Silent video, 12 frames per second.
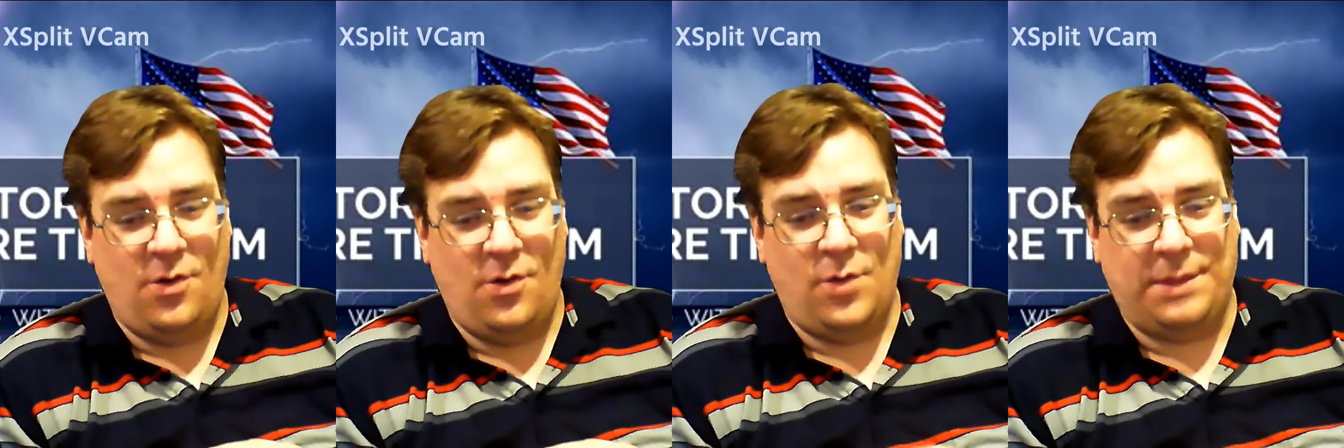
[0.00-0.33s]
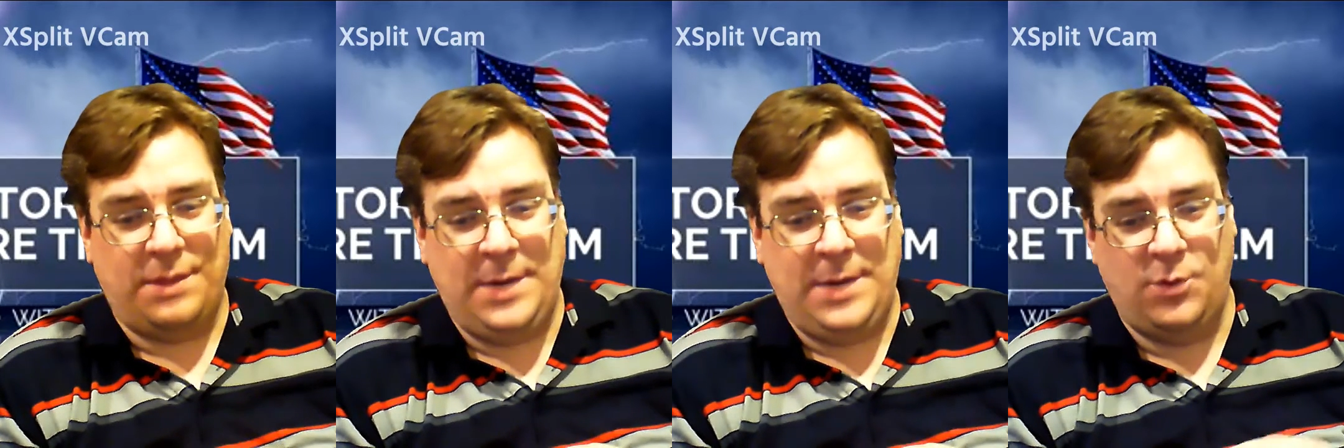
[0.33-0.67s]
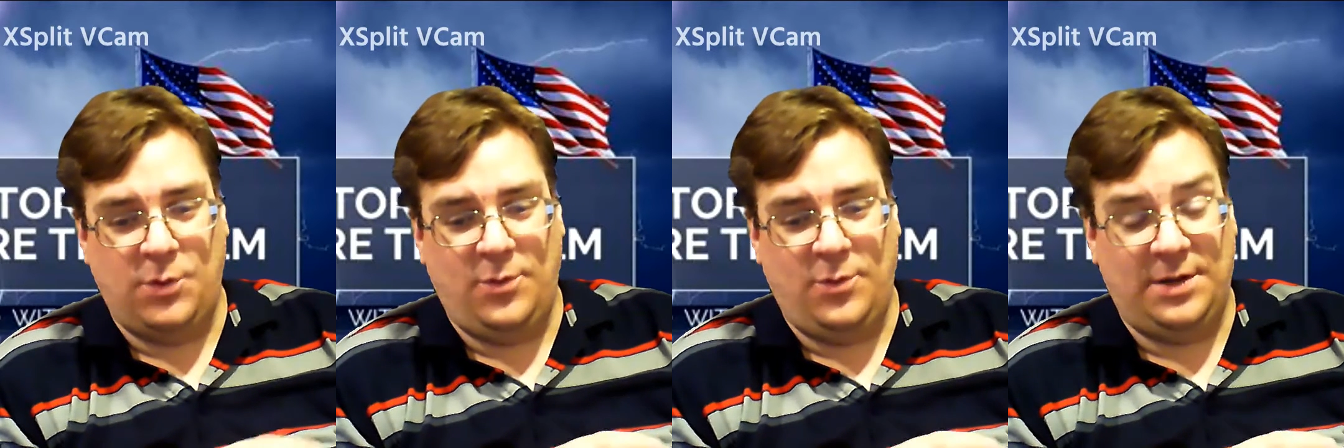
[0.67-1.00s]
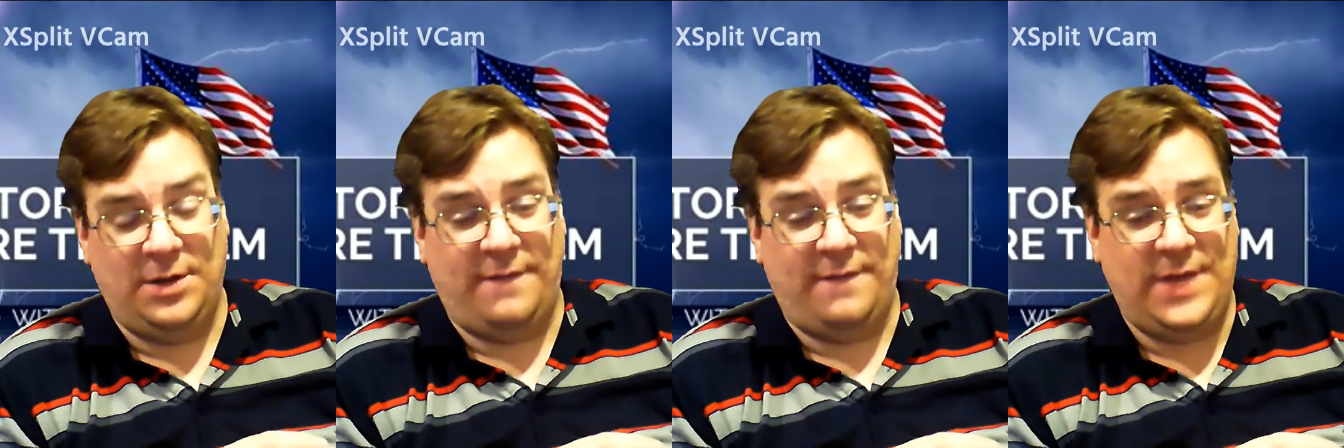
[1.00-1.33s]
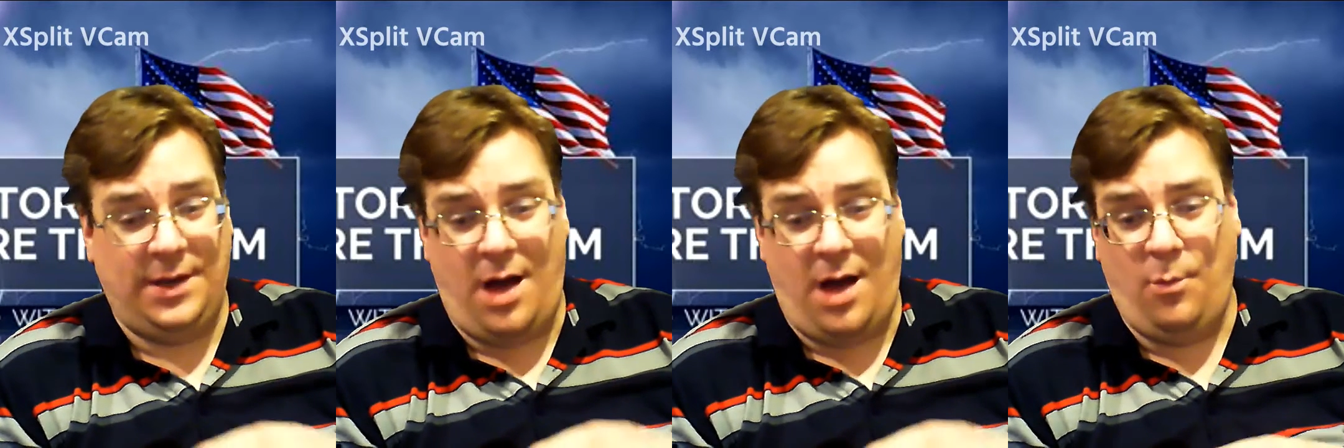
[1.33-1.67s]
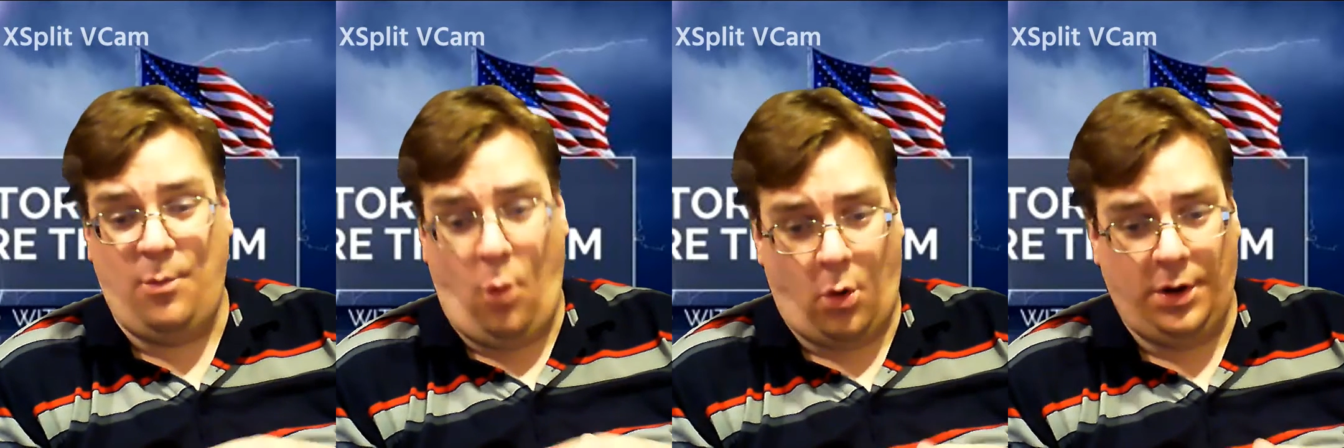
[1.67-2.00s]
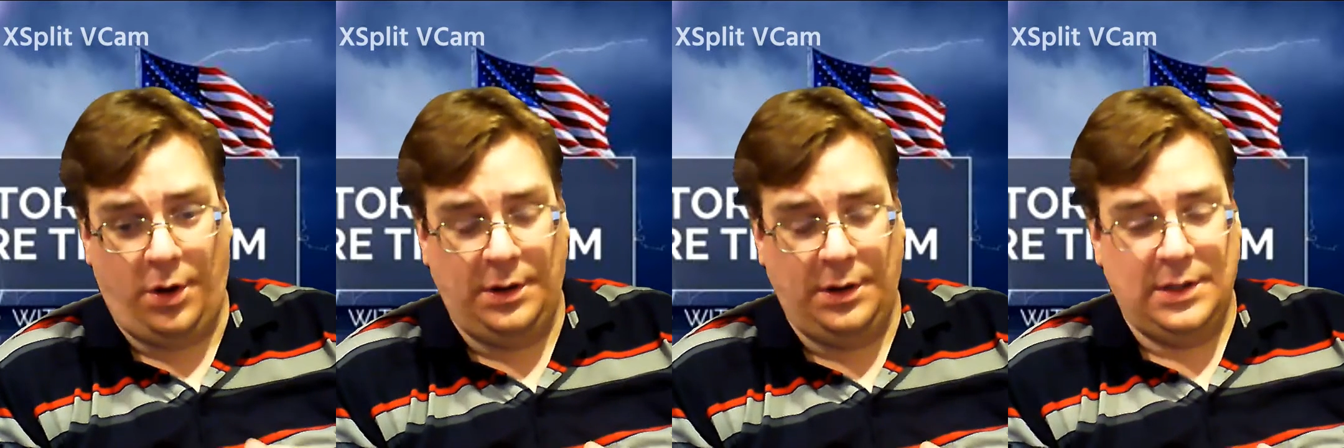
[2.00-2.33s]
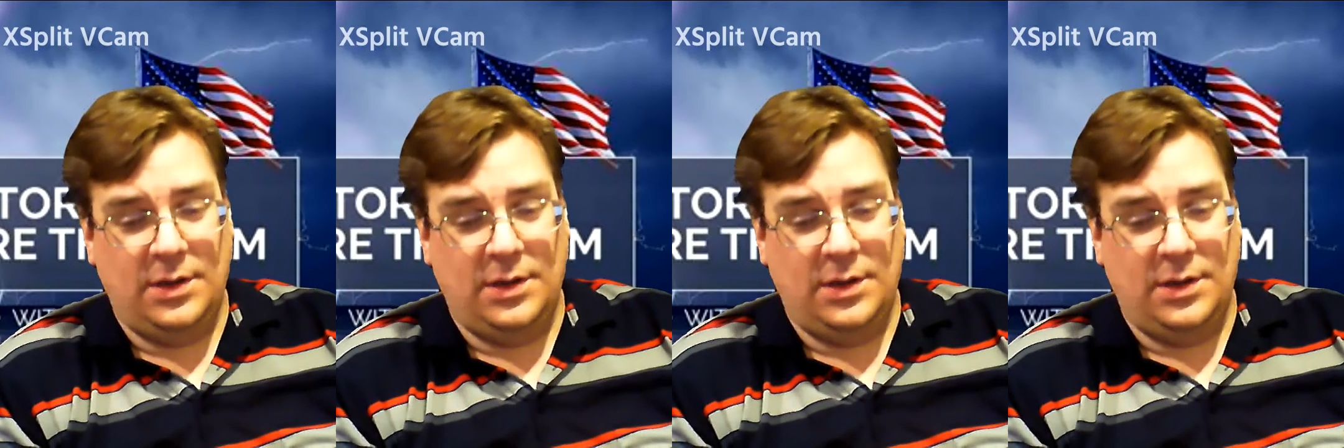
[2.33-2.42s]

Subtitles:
with the peace movement and the Vietnam War.